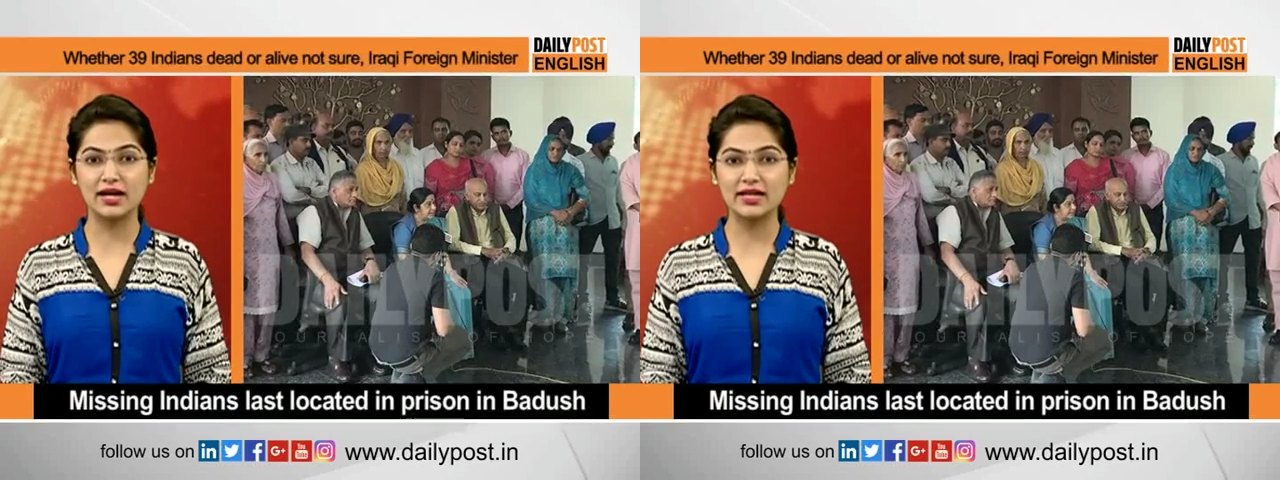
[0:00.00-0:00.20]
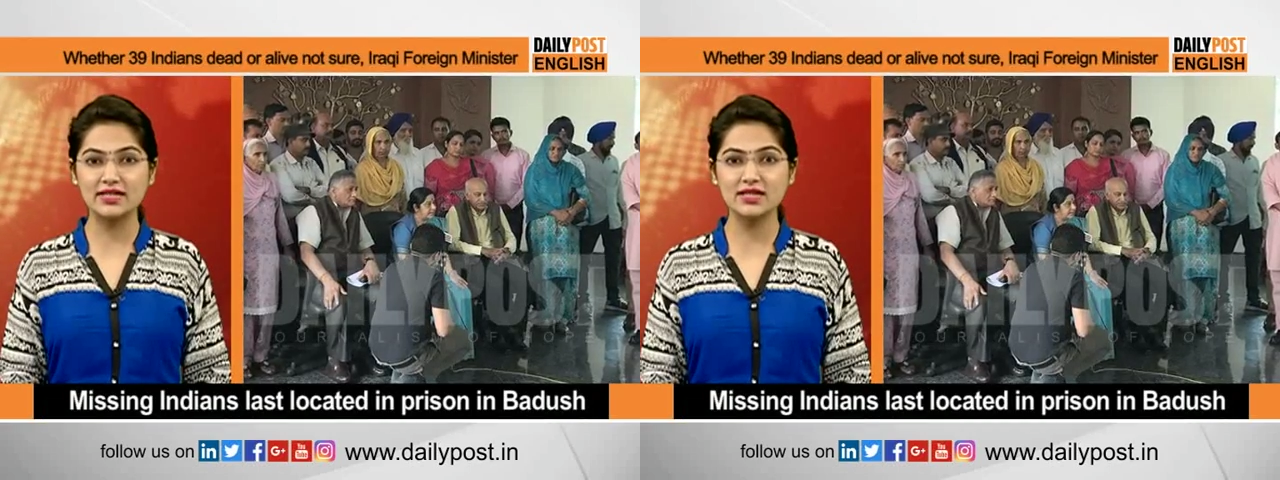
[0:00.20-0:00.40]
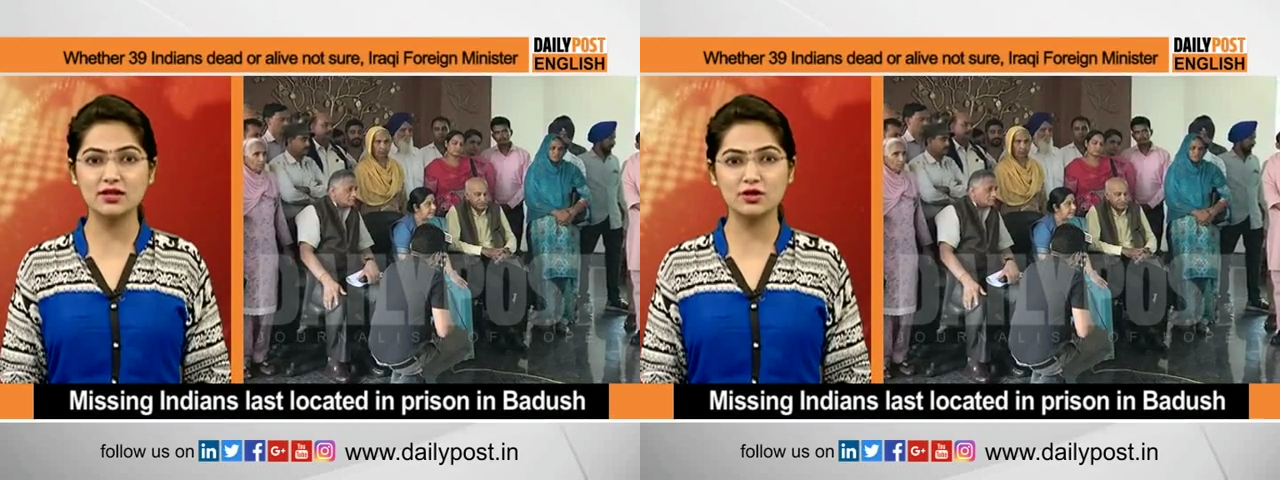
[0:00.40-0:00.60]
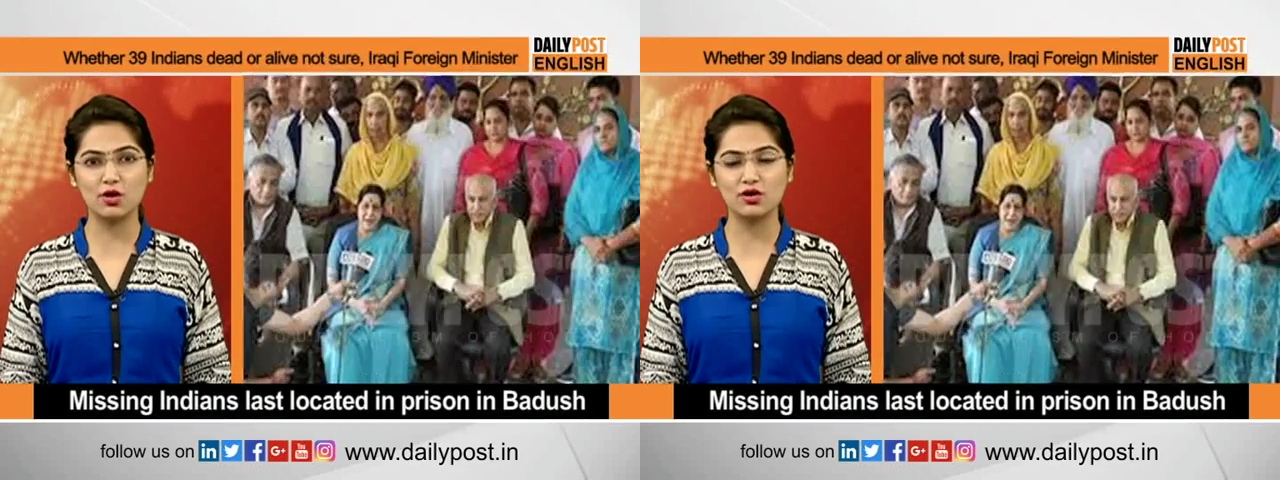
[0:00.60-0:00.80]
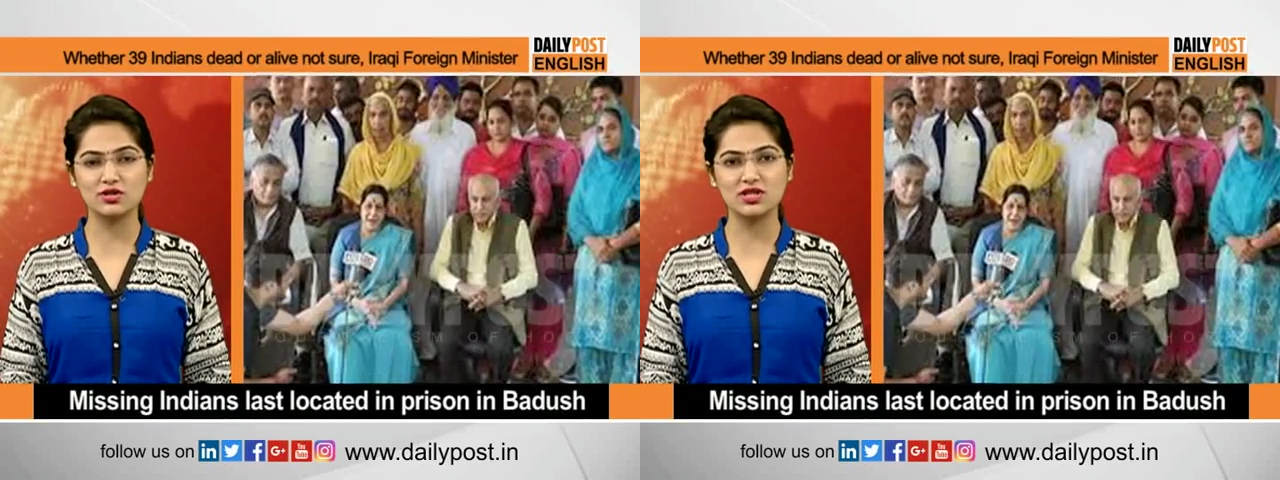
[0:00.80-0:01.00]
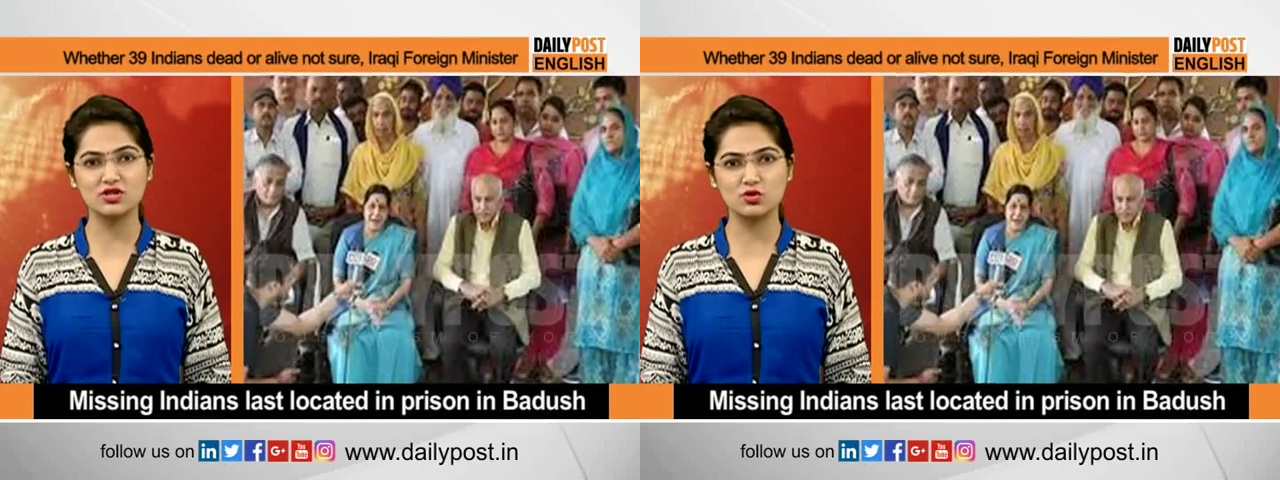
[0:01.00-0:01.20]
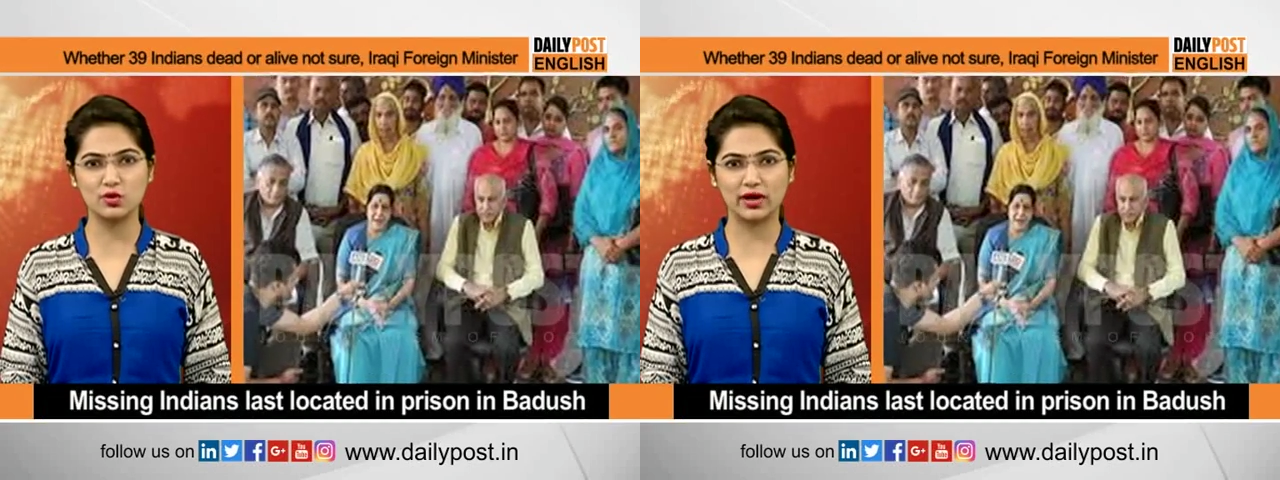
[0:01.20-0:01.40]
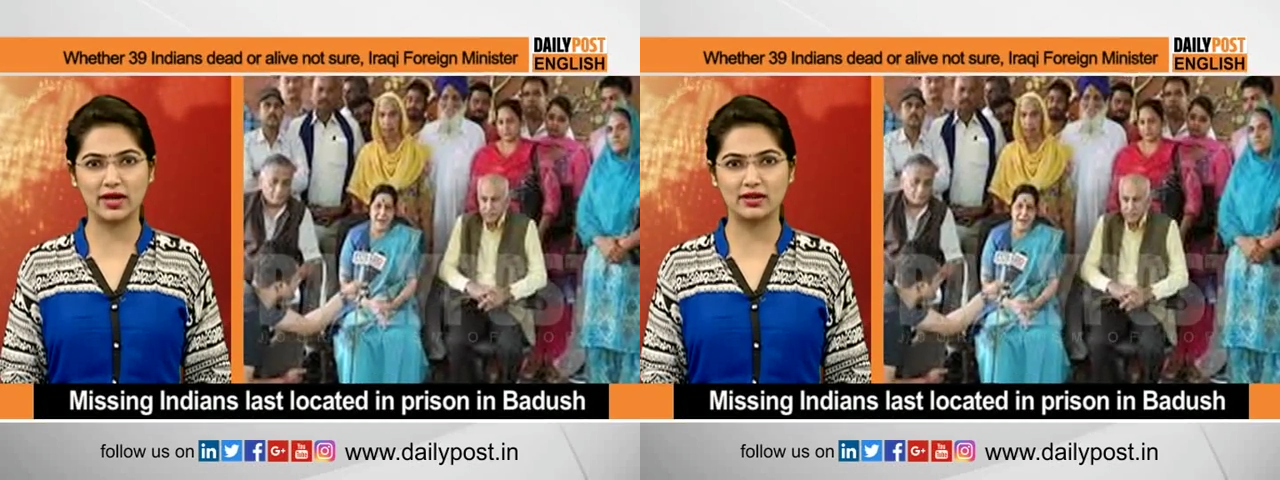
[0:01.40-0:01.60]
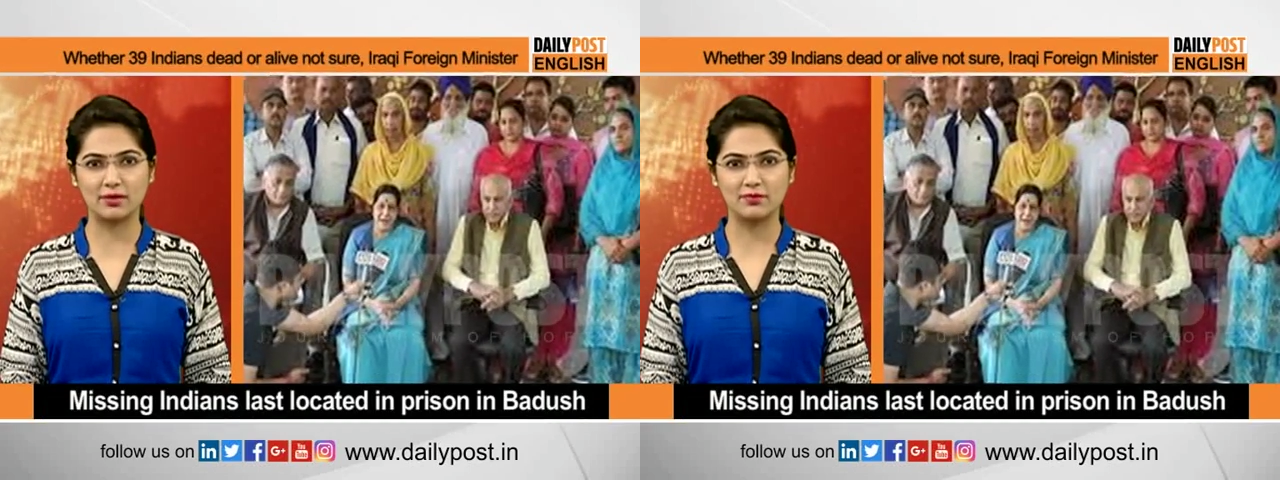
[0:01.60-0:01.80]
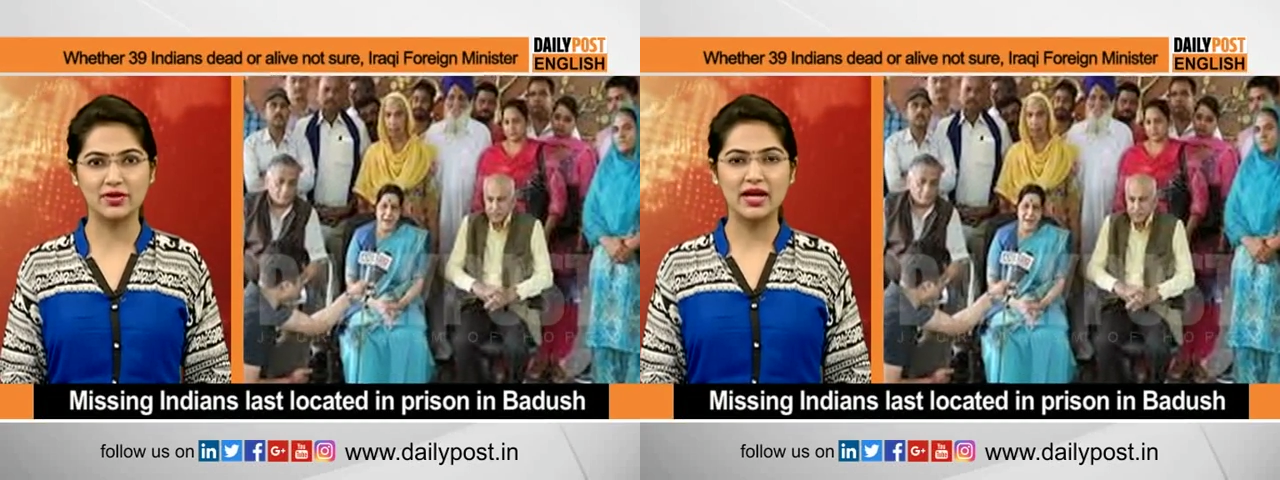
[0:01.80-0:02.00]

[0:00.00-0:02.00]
Indian authorities to locate them.